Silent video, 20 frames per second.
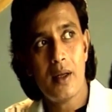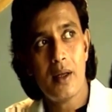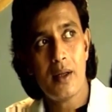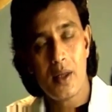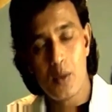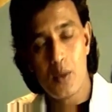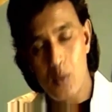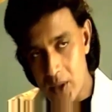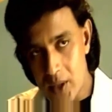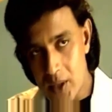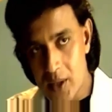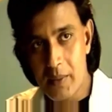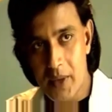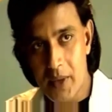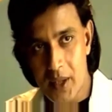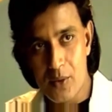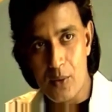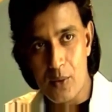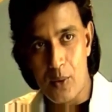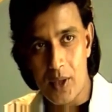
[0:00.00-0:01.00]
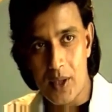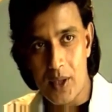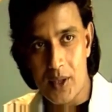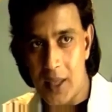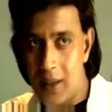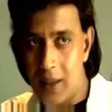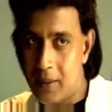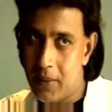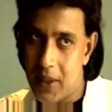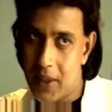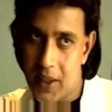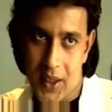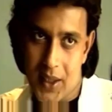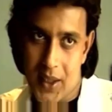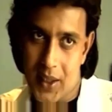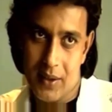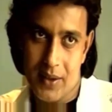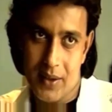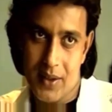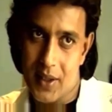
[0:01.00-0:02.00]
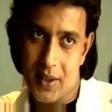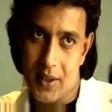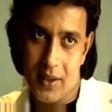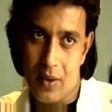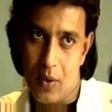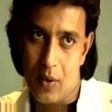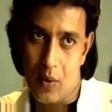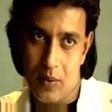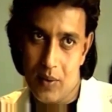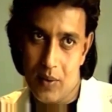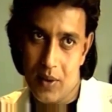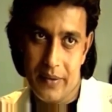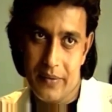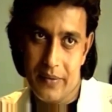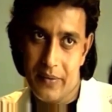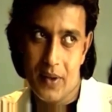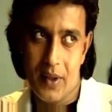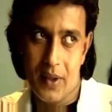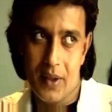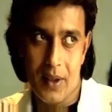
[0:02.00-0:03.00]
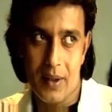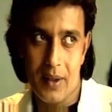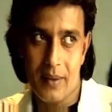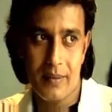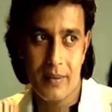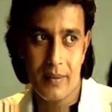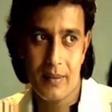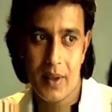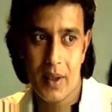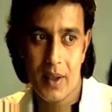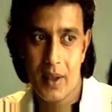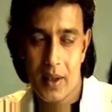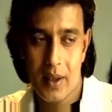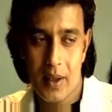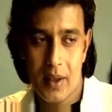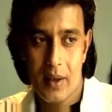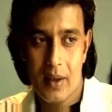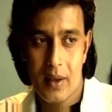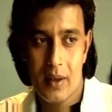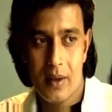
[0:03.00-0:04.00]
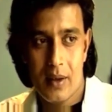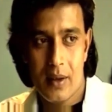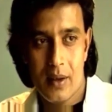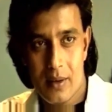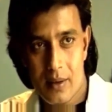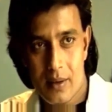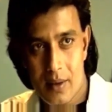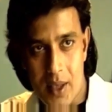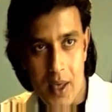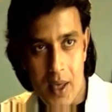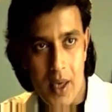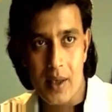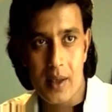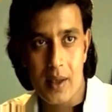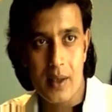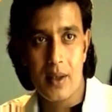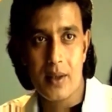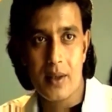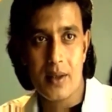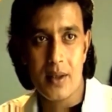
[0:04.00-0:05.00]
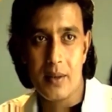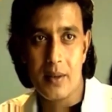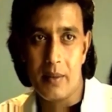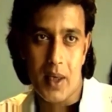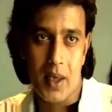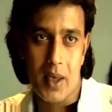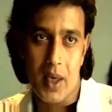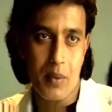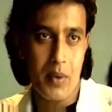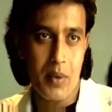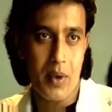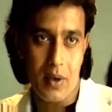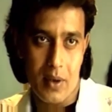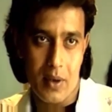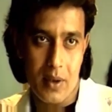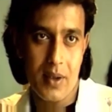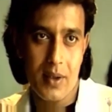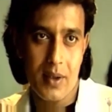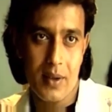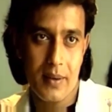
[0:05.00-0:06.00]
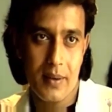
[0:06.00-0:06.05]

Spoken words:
they wanted me to all the time, but I said no. If the character doesn't demand, I will not.